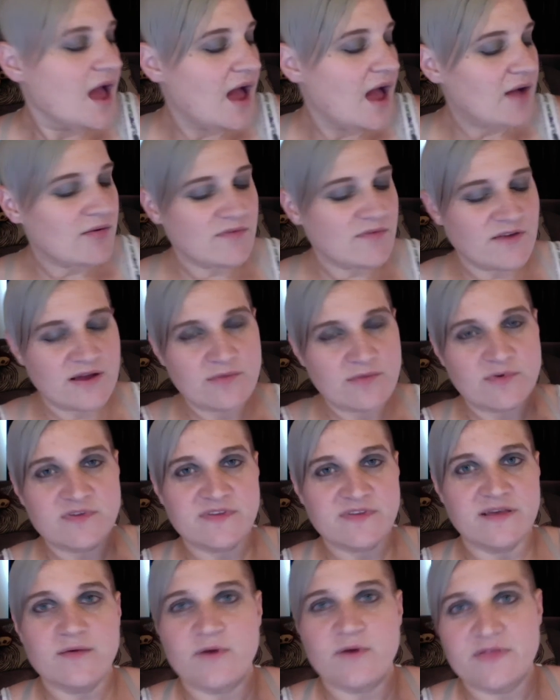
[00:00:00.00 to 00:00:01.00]
However, I will
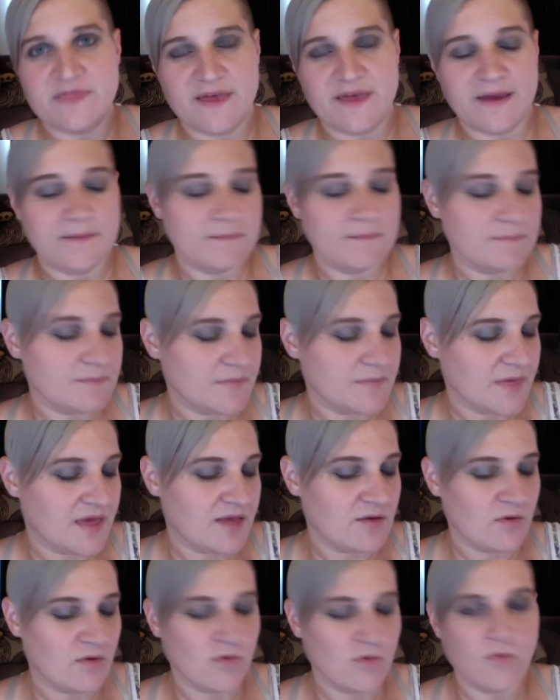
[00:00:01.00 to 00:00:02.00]
say one thing,
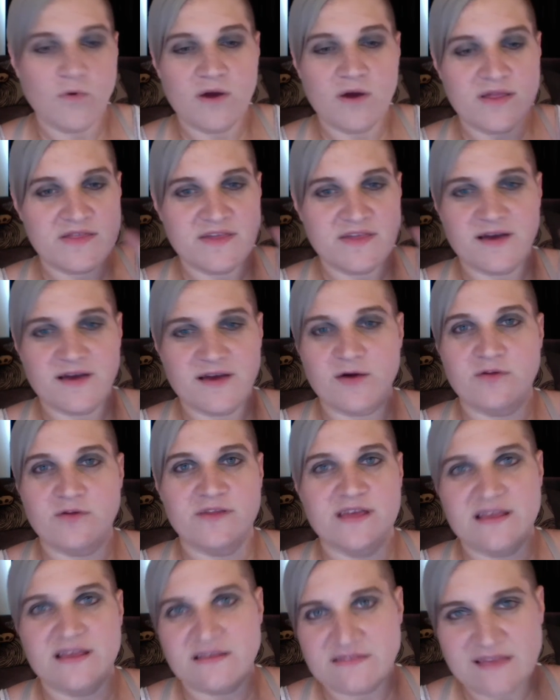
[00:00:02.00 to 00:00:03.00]
and one thing
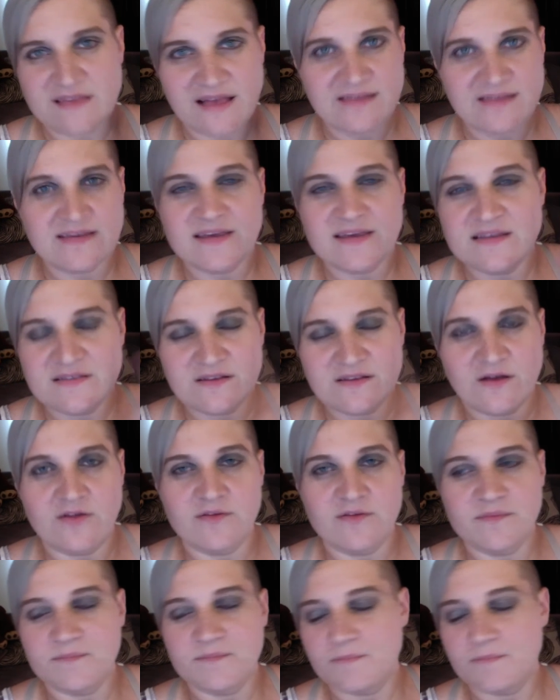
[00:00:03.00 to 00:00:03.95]
only, and it's not to insult,